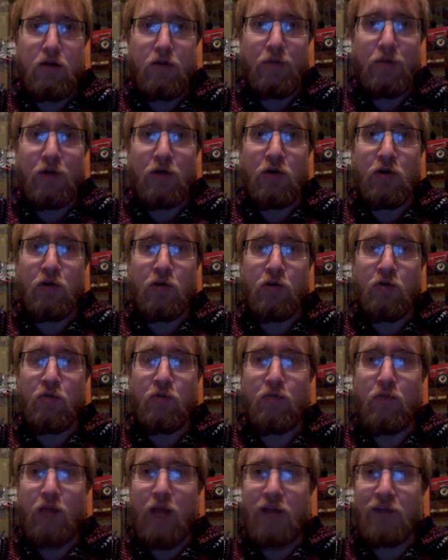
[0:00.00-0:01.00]

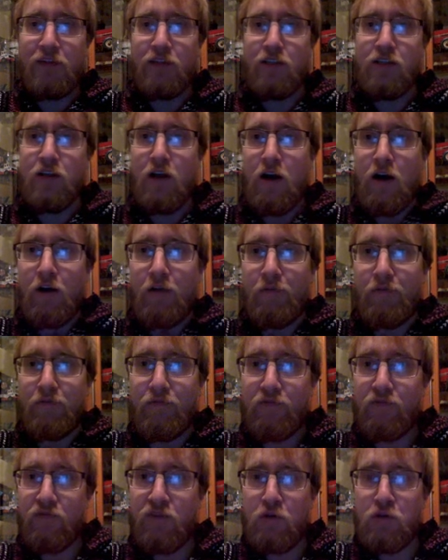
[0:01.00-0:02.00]
Boom, at the top,
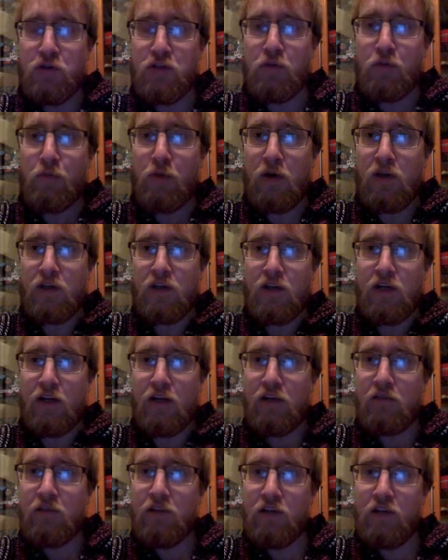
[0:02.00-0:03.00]
future
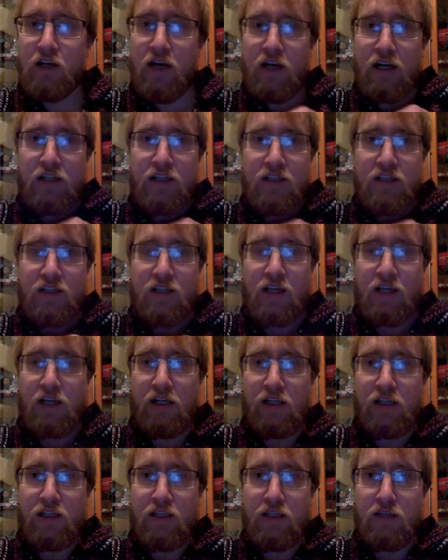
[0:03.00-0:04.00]
President of the United
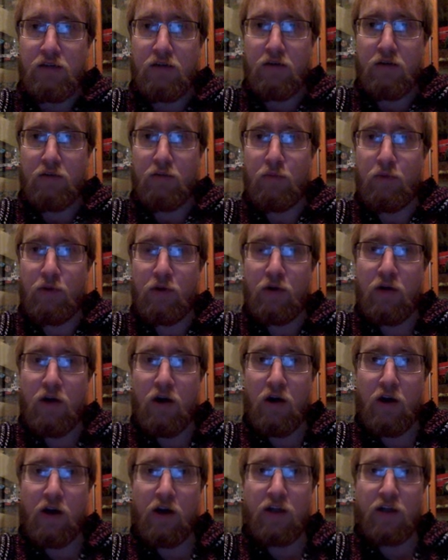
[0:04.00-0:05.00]
States,
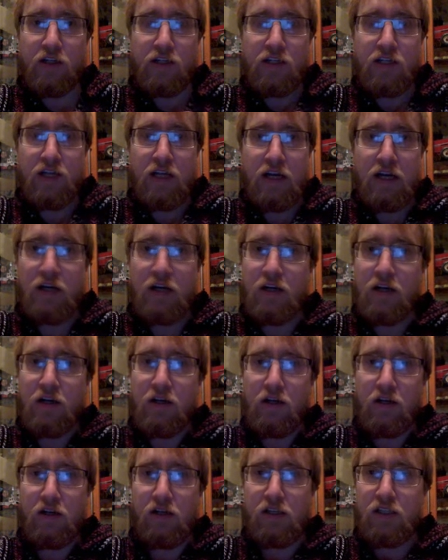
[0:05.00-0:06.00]
Bernard
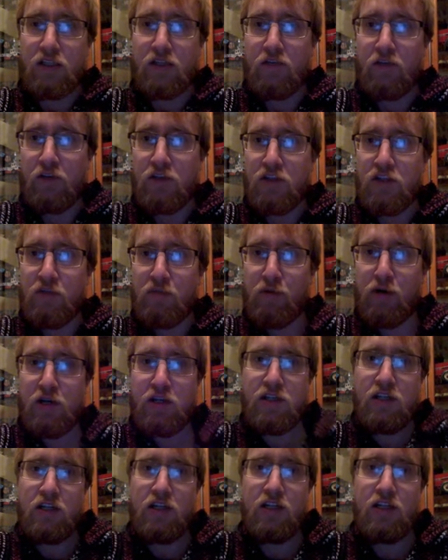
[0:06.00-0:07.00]
Sanders, future
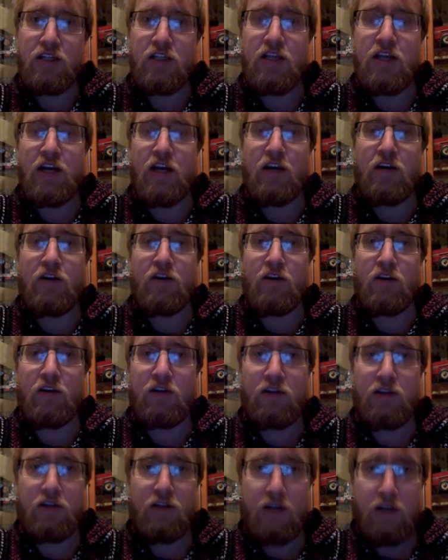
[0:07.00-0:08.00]
President Sanders.